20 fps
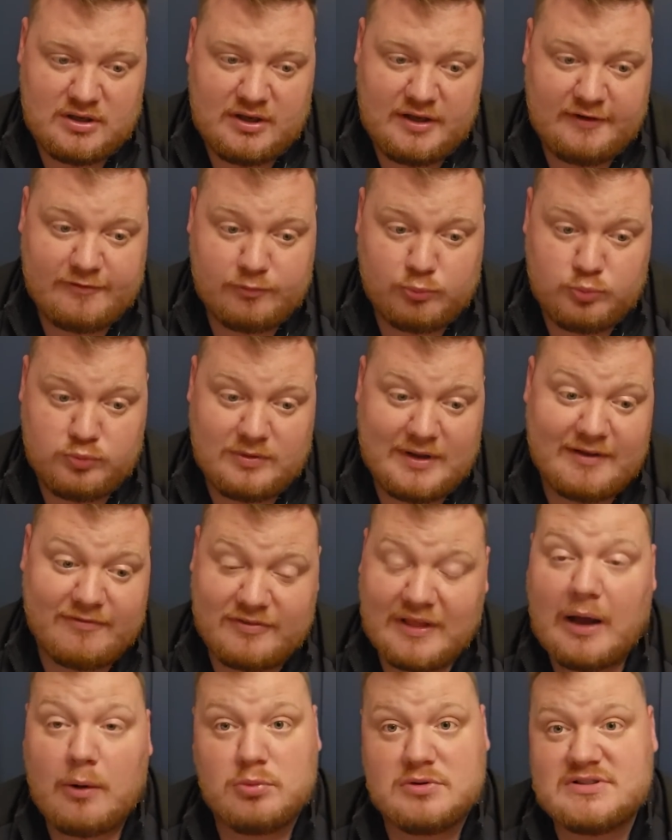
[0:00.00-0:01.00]
if
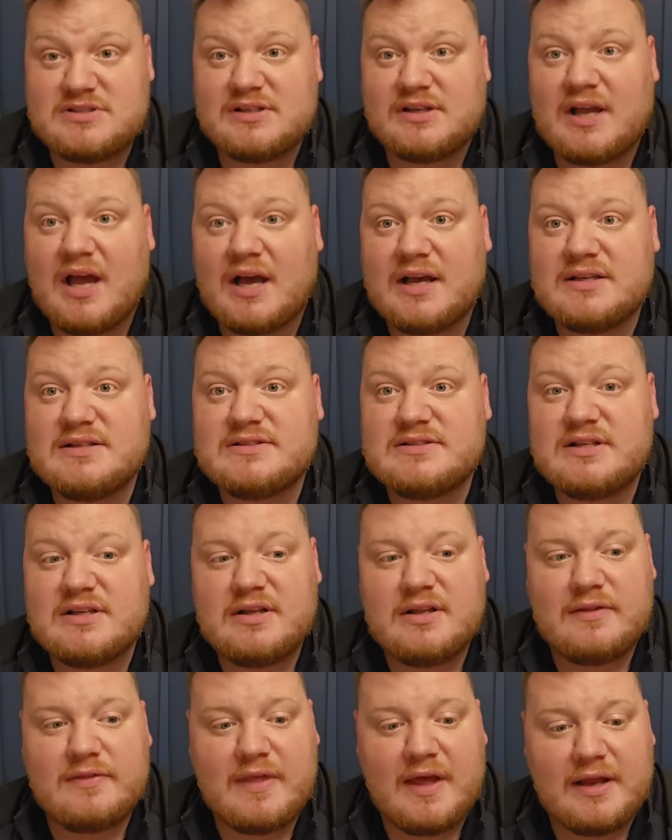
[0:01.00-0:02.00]
that was the case,
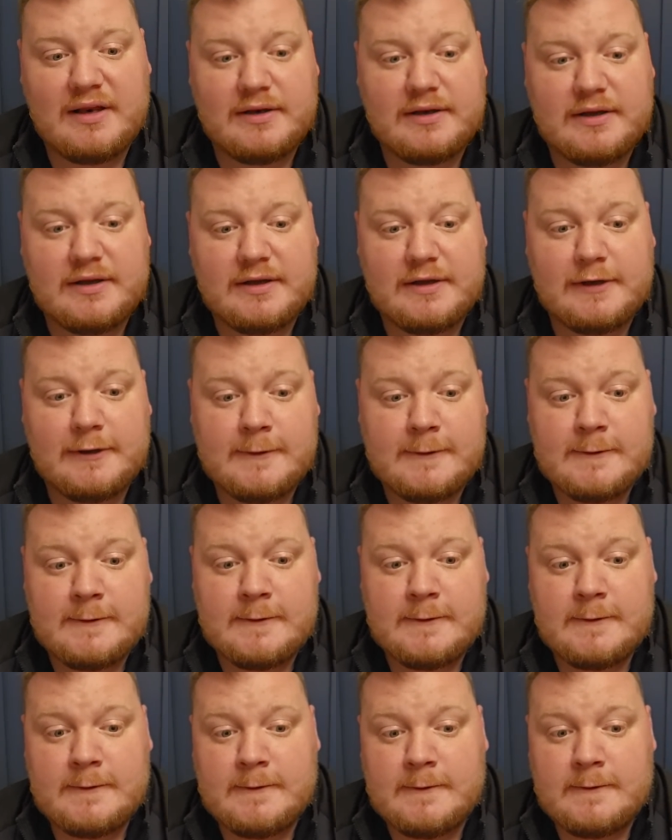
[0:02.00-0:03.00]
then
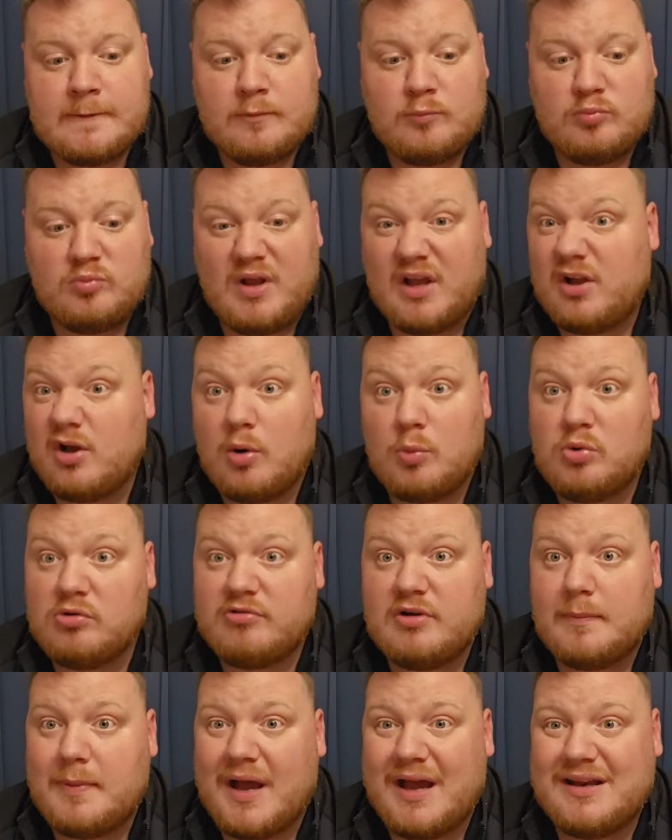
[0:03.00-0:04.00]
we ain't got to
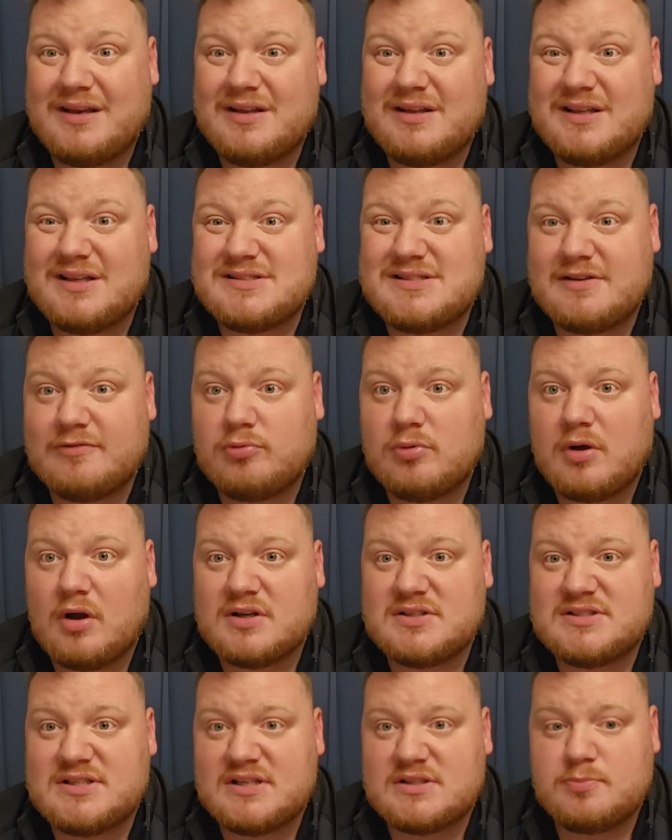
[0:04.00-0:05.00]
worry about any of this if we've
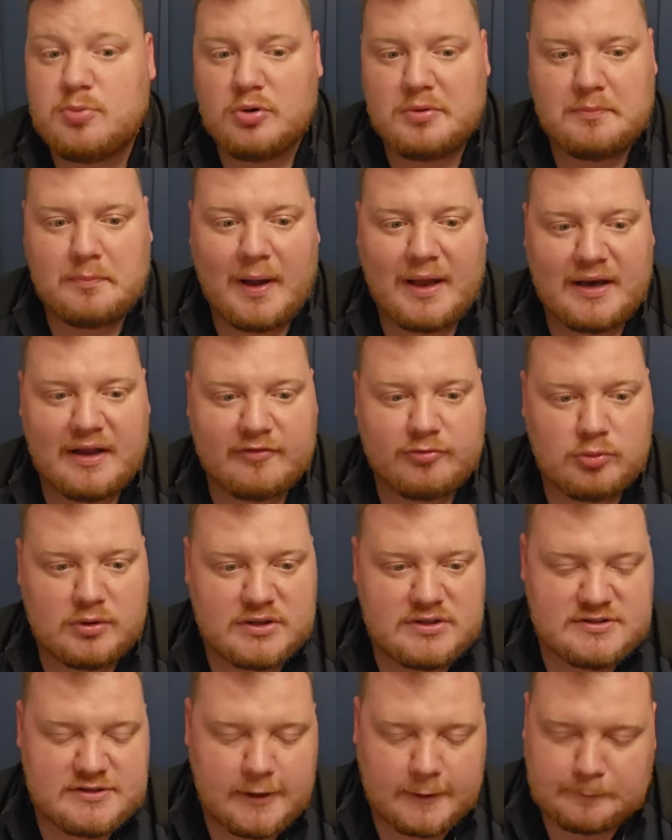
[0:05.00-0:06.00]
got a 6 point ban, have
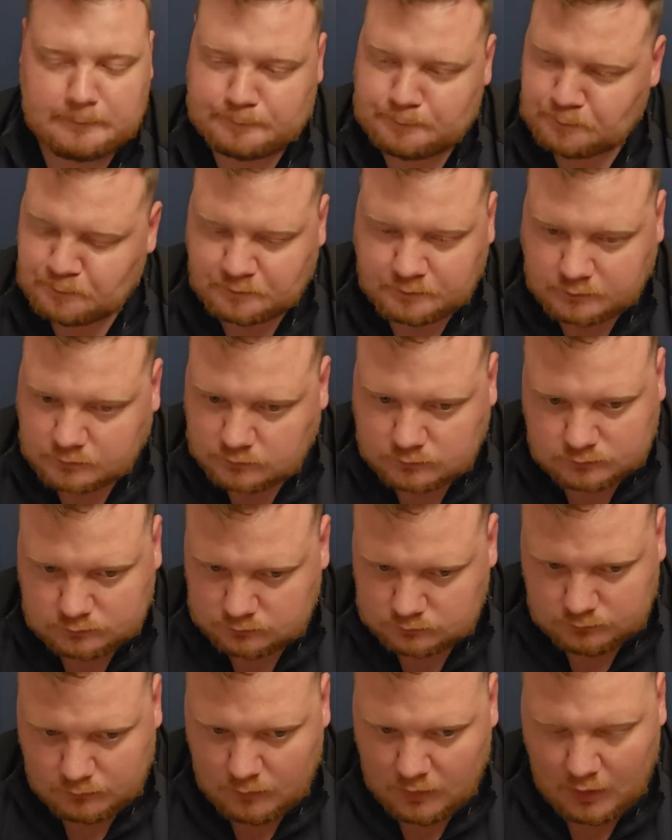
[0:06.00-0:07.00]
we? So,
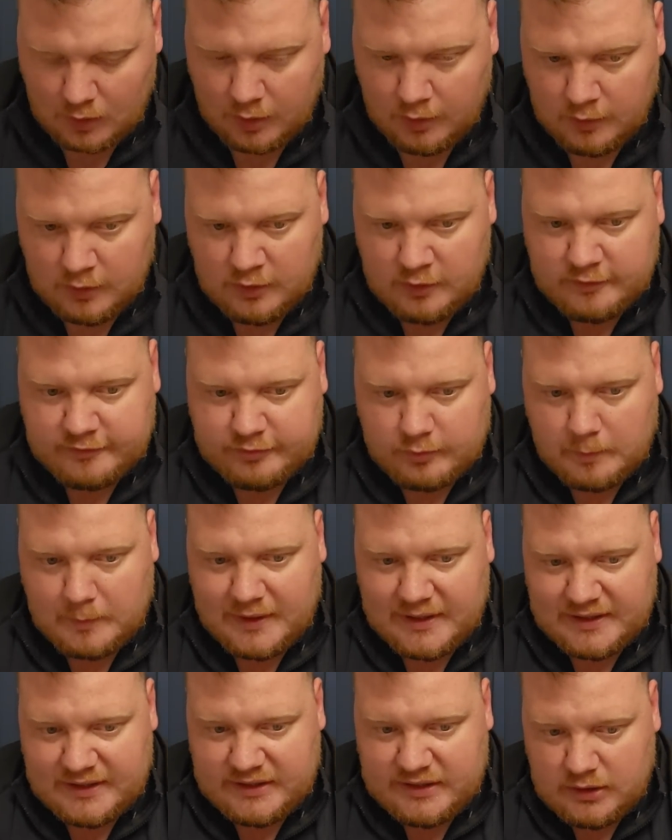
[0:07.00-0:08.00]
for
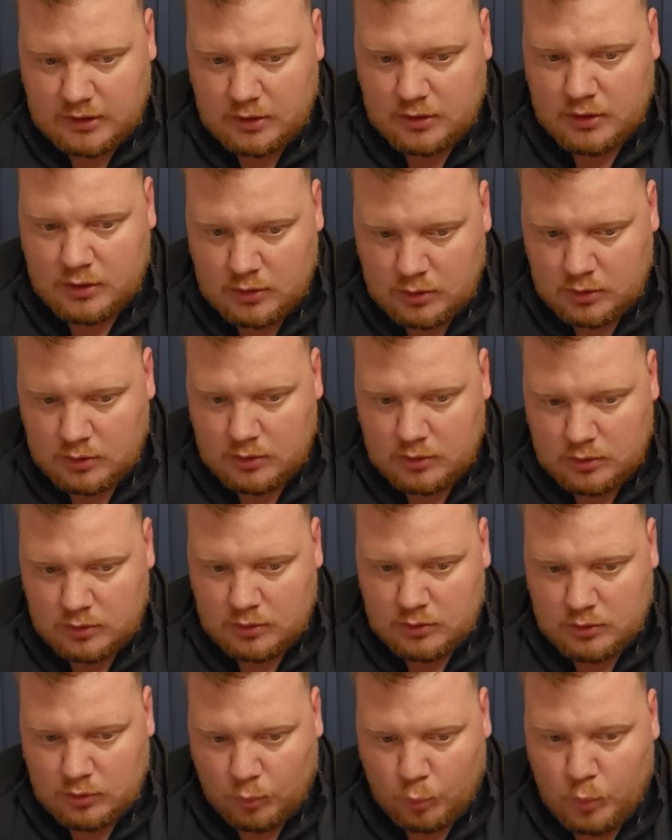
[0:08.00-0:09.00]
me,
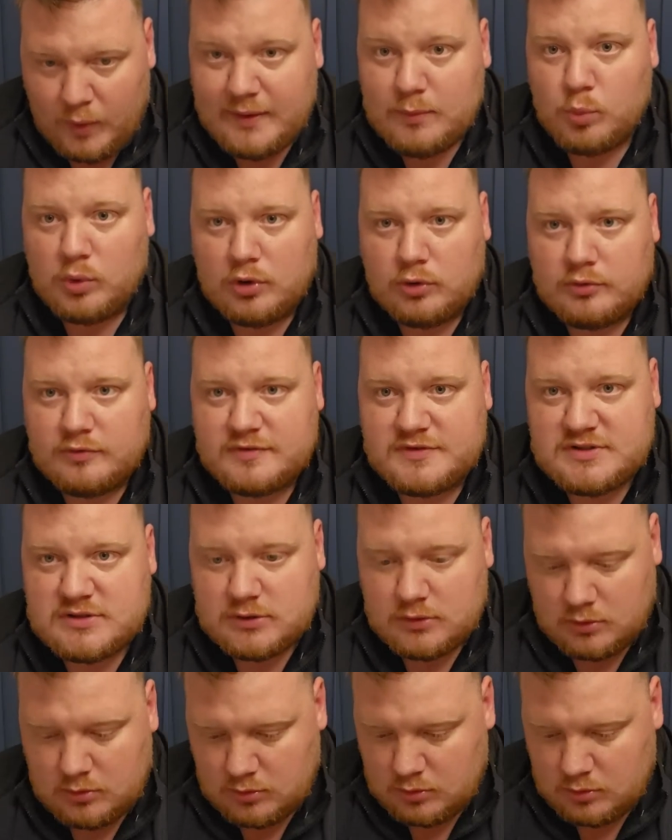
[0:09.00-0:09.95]
win Wolves,